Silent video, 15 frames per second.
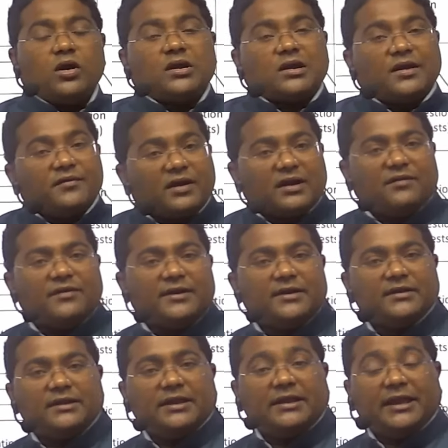covering
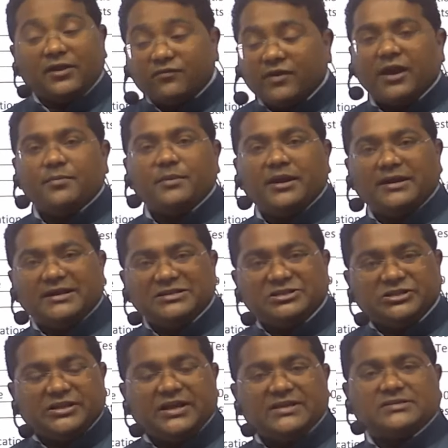the environment in
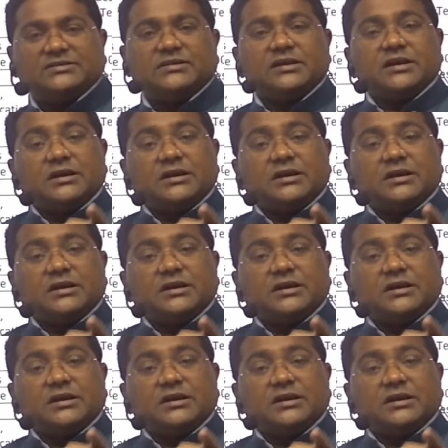GS.